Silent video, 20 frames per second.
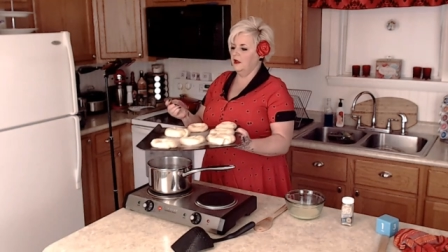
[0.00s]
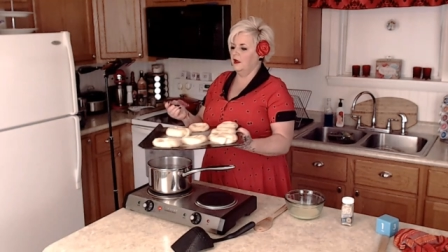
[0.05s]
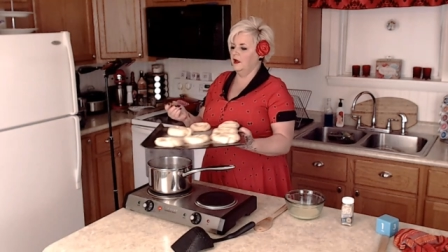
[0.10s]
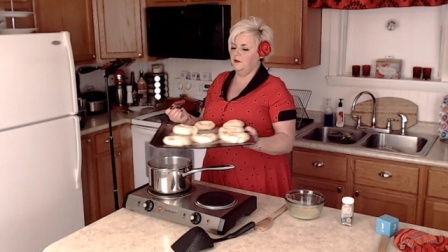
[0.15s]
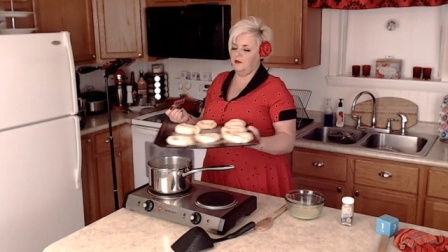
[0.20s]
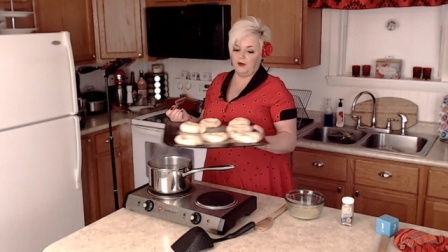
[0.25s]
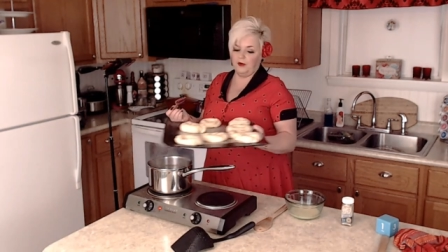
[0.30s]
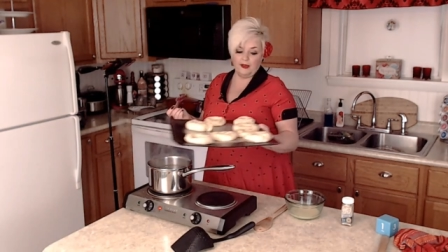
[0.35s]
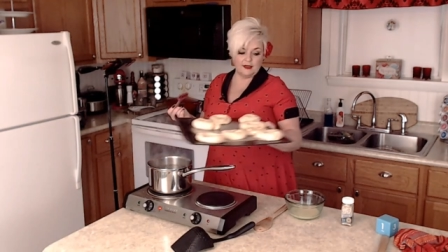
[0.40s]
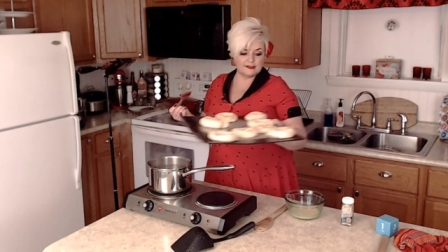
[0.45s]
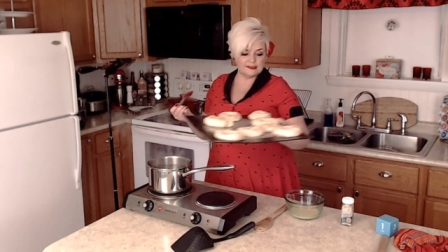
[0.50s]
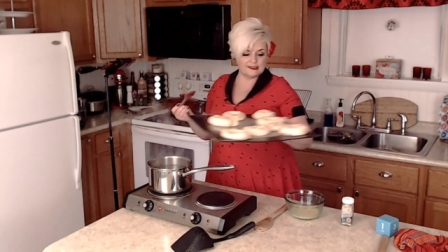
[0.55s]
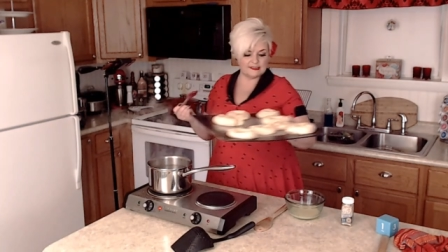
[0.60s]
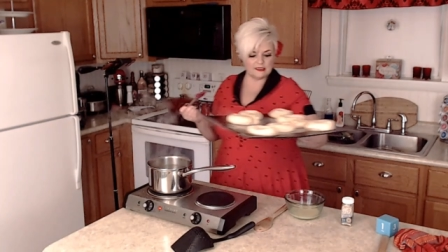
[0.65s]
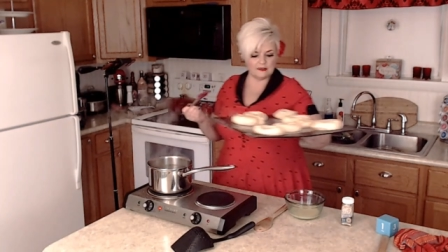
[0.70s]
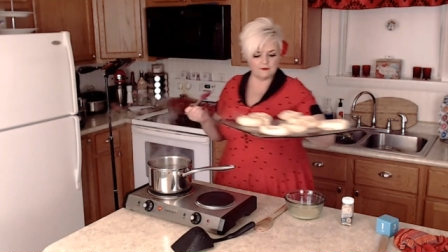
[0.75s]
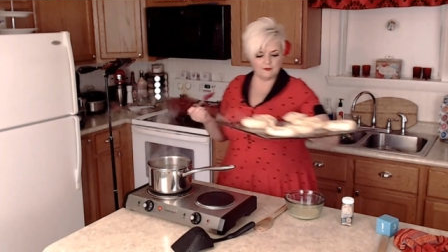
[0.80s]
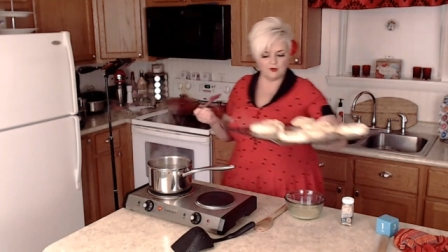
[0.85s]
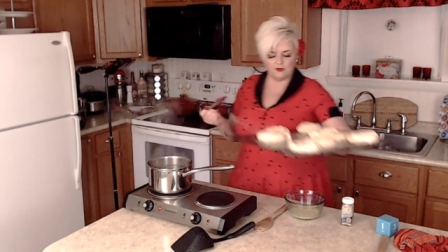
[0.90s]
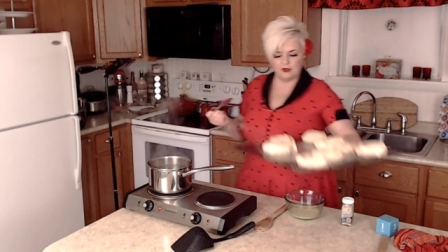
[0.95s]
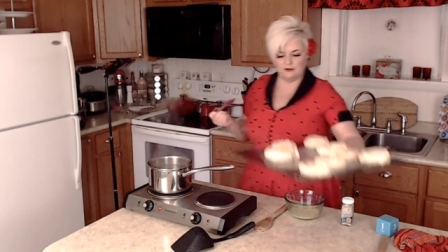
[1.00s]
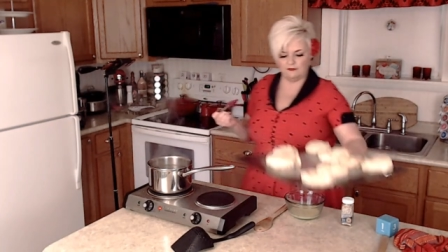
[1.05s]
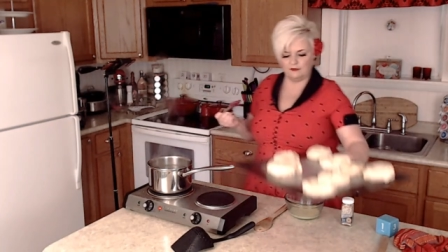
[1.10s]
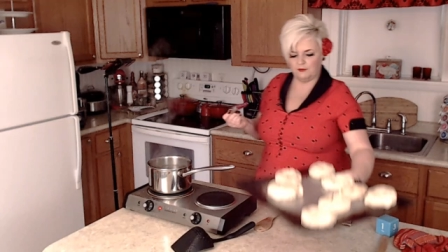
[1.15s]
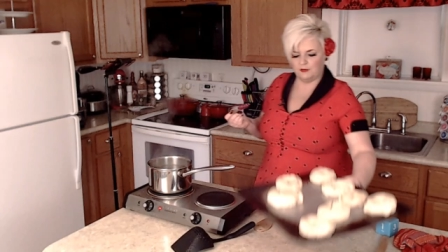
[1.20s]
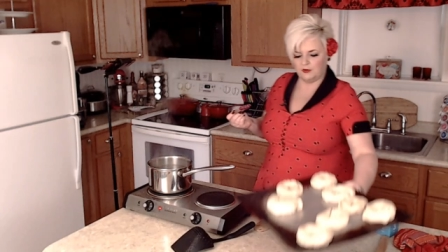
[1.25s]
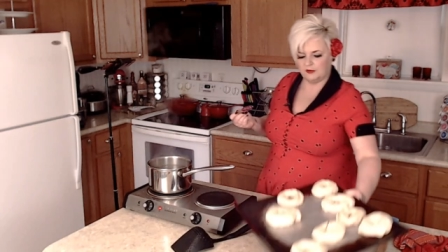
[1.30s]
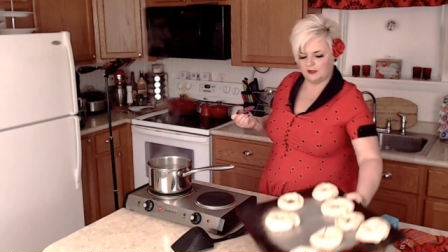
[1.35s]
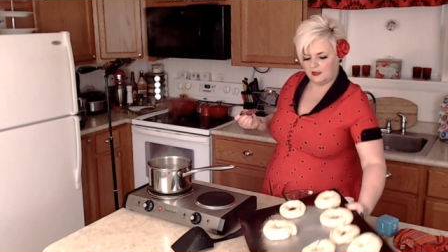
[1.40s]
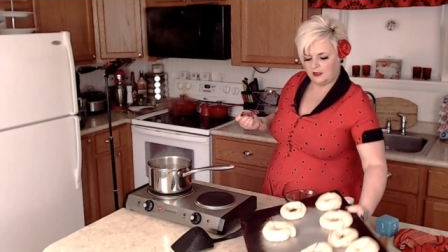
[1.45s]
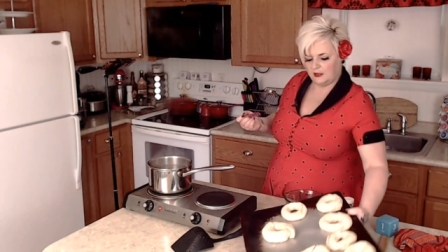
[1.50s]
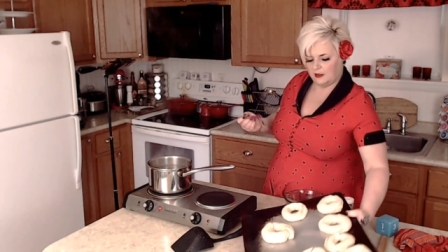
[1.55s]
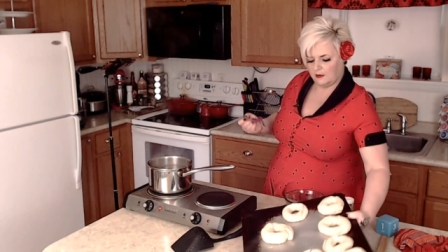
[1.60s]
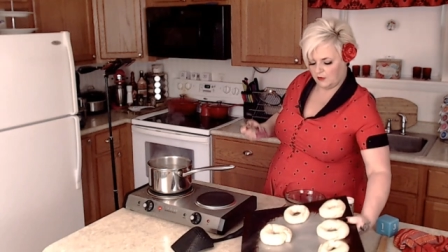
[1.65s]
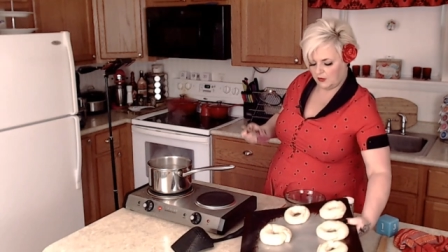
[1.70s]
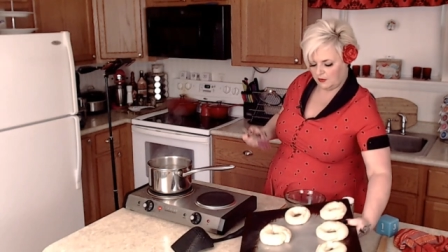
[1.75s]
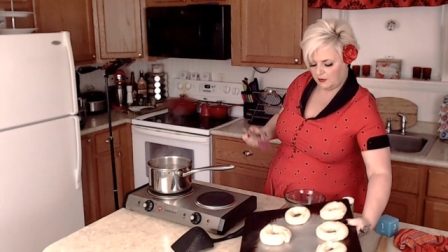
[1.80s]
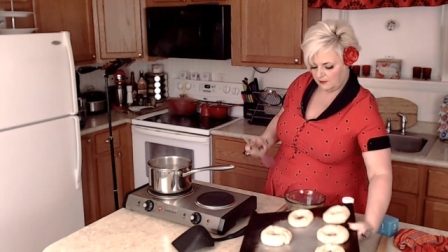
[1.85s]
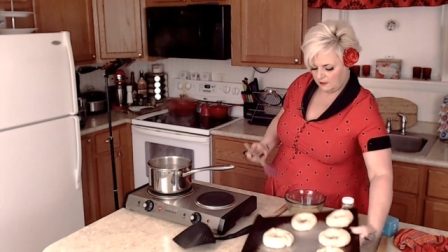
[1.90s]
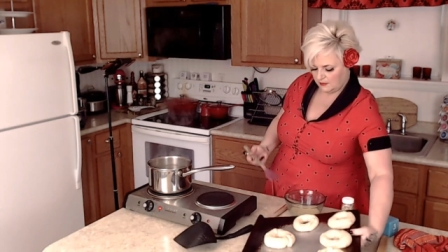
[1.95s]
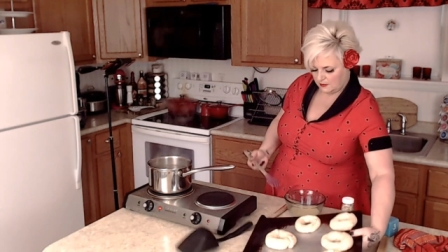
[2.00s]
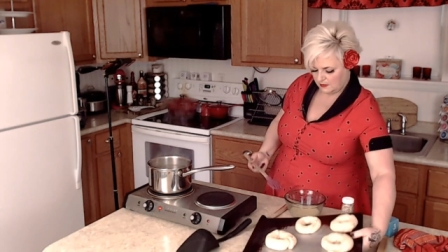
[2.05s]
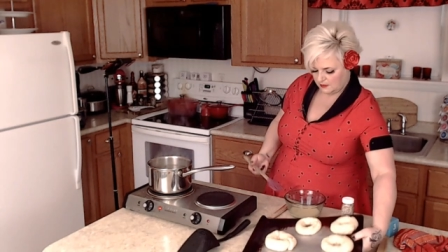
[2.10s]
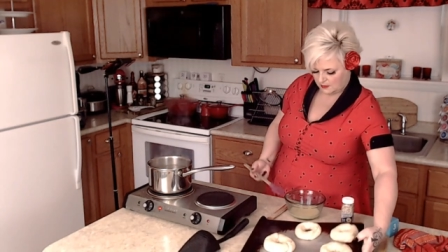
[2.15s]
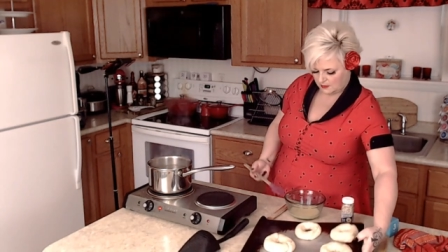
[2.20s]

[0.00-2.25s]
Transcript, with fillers: I probably got steam going everywhere in the camera.